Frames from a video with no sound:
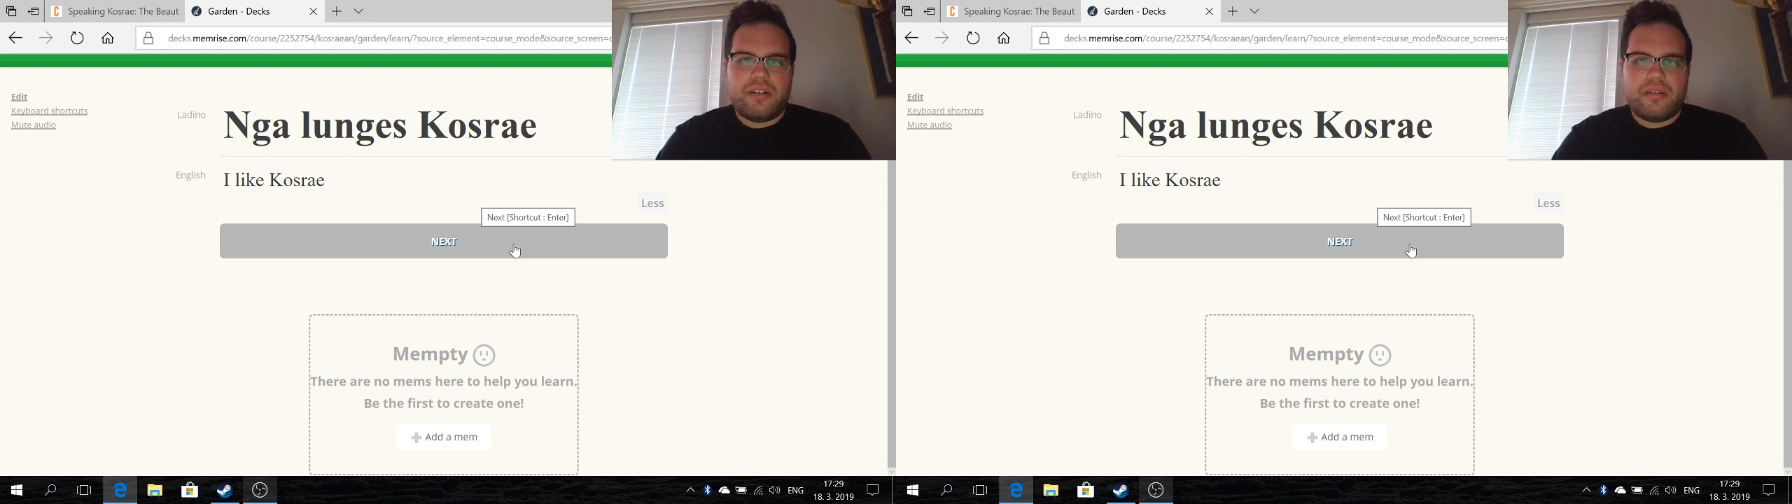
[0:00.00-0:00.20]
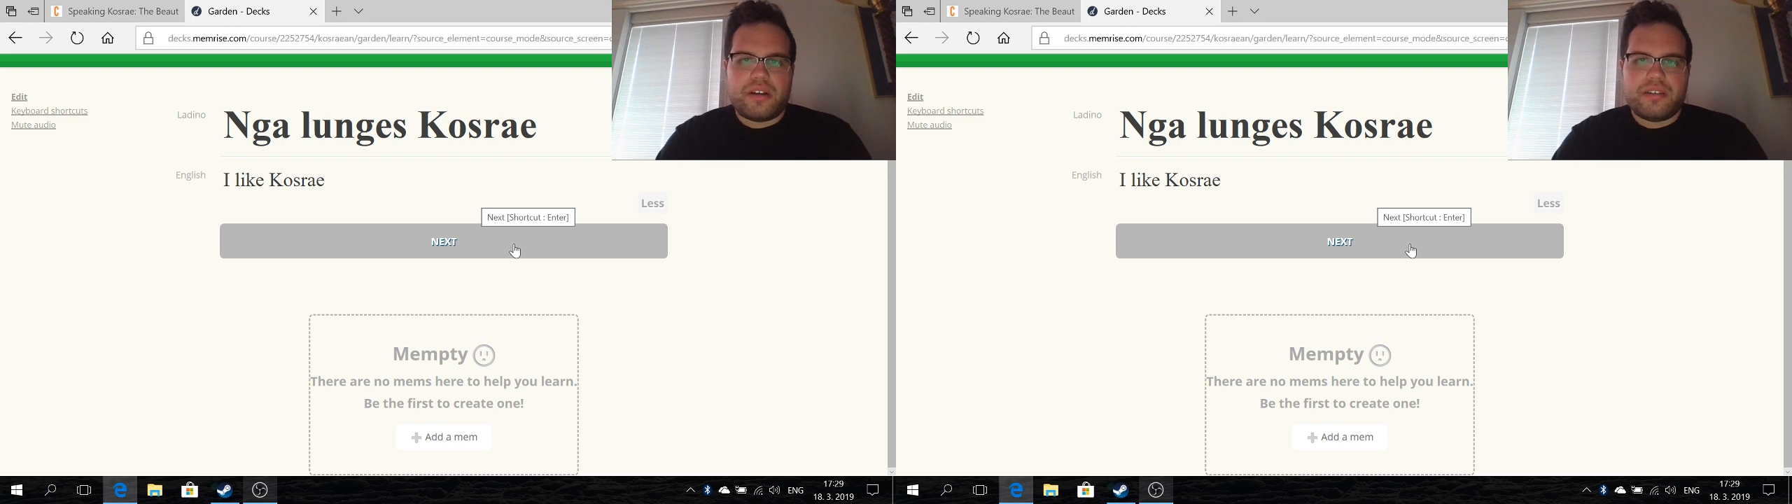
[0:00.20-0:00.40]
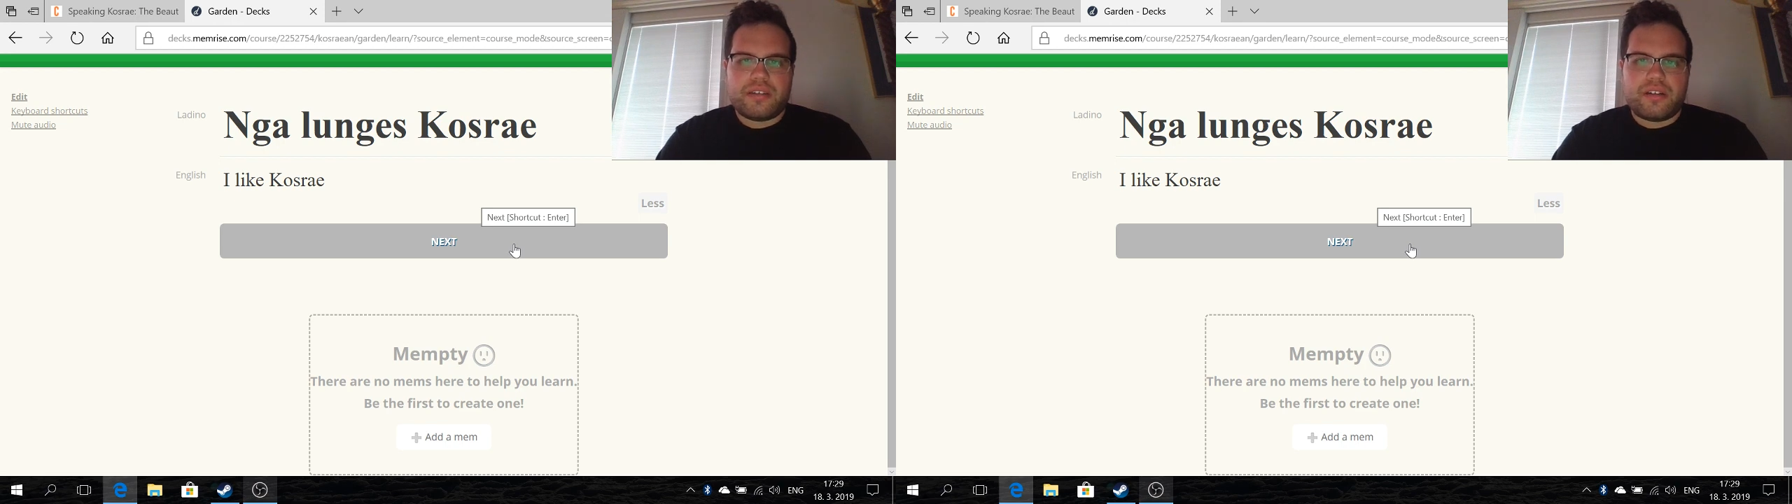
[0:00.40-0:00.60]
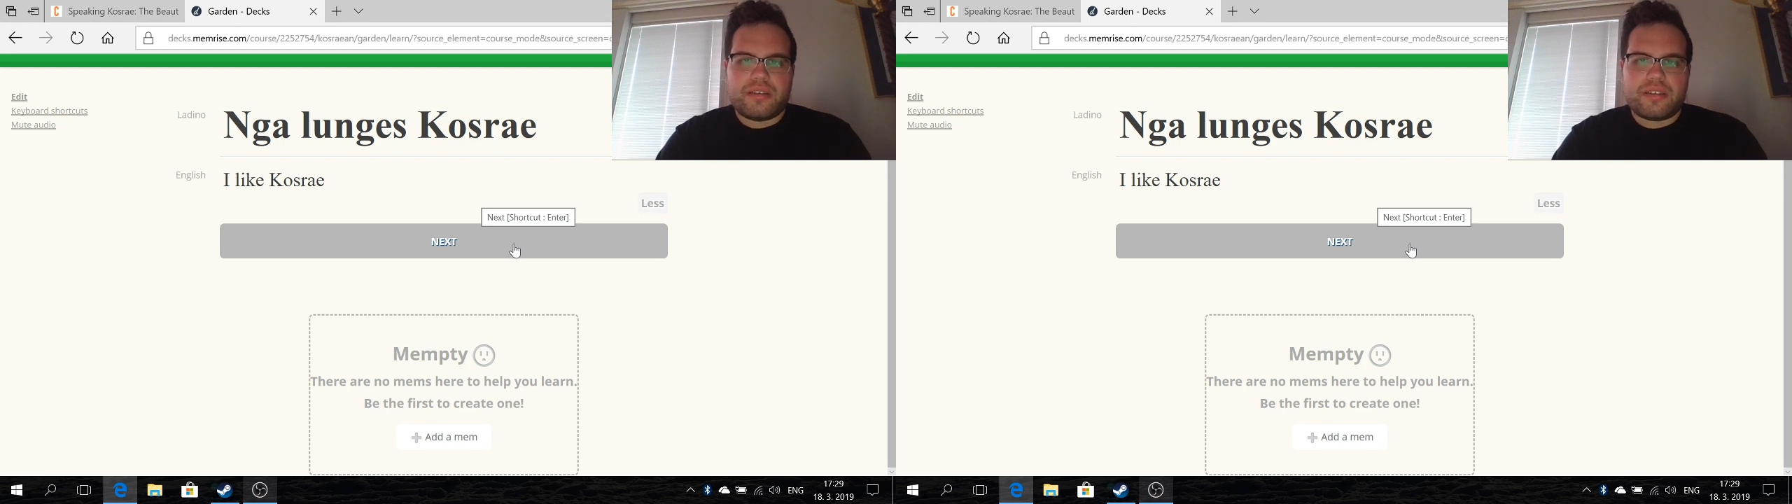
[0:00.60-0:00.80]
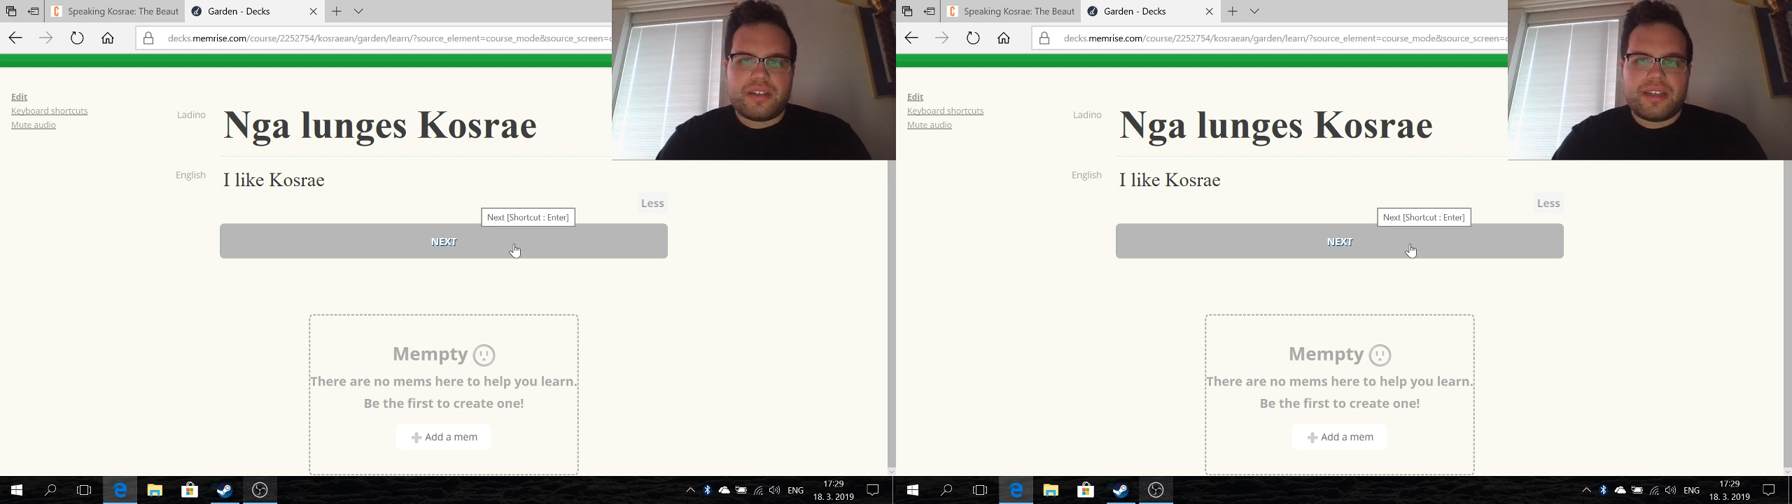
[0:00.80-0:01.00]
lungas
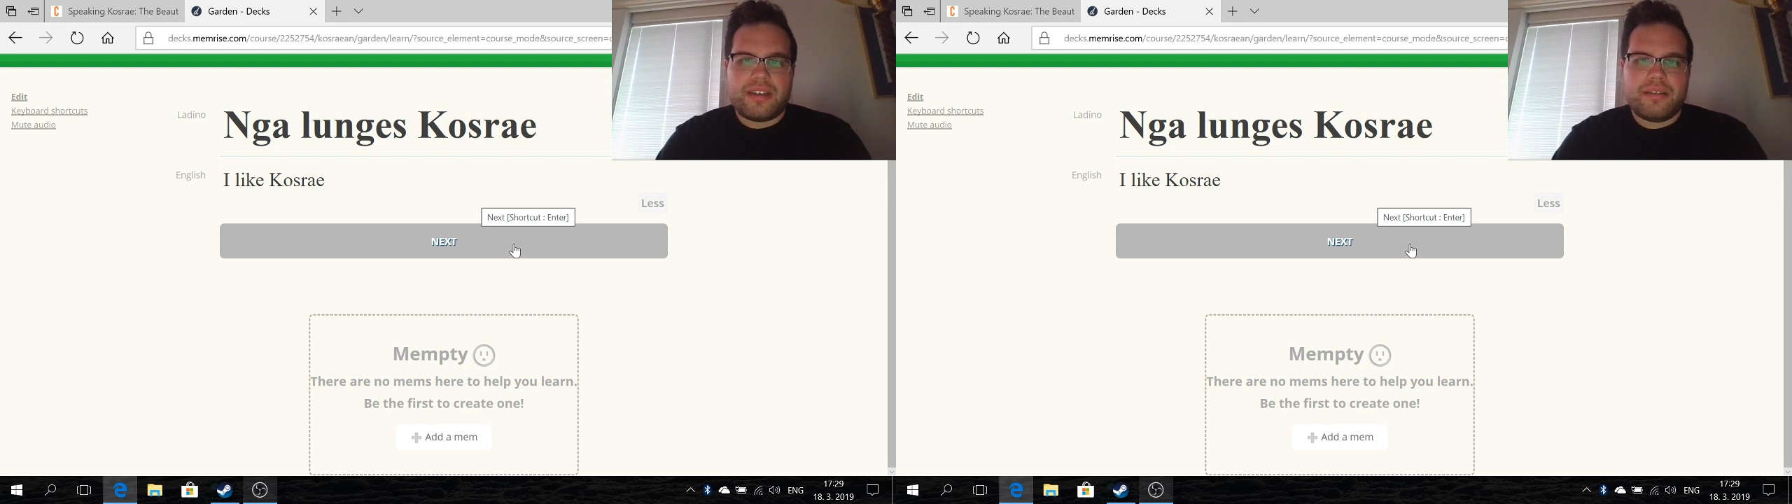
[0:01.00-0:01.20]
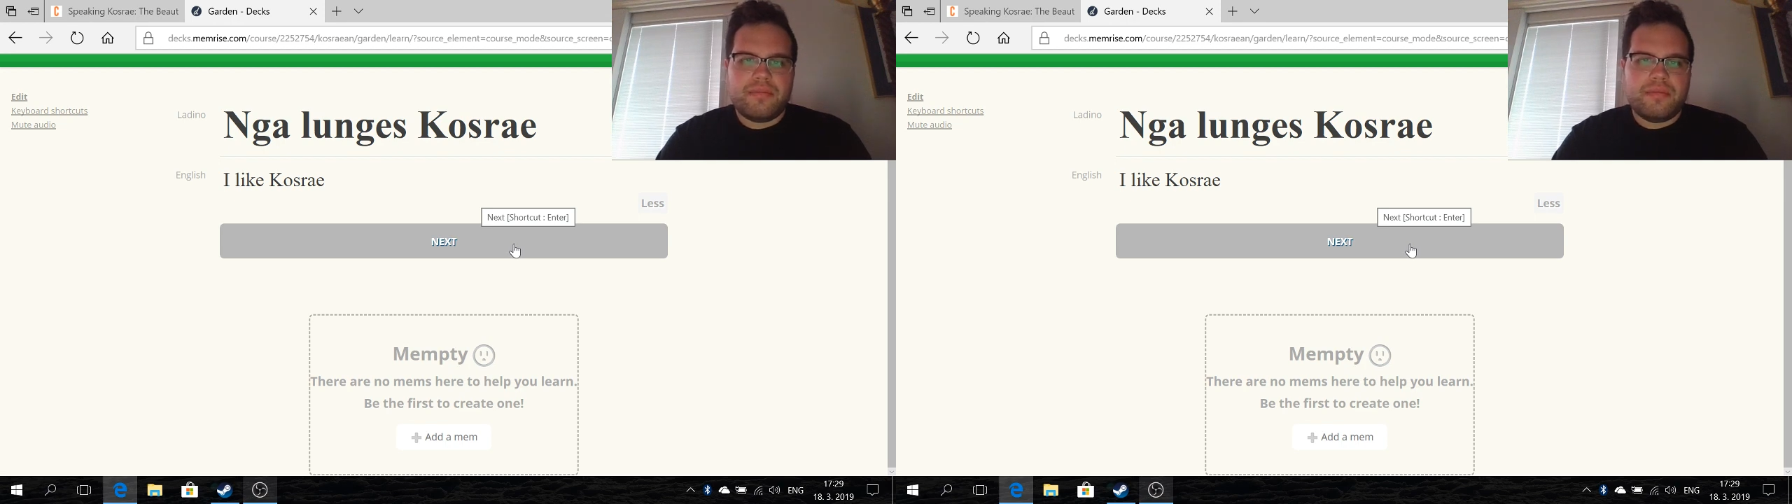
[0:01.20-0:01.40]
Kosrae.